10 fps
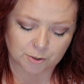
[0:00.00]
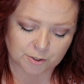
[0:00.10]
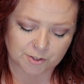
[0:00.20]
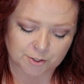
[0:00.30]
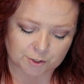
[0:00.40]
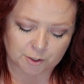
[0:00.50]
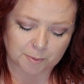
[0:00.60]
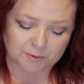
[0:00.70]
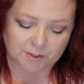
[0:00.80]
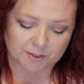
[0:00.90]
concerned
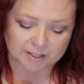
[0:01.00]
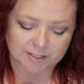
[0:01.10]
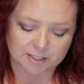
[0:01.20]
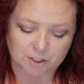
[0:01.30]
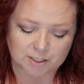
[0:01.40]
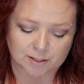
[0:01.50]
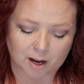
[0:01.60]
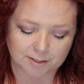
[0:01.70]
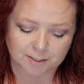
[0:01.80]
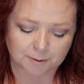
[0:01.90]
about the things that she's
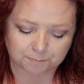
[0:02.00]
lost.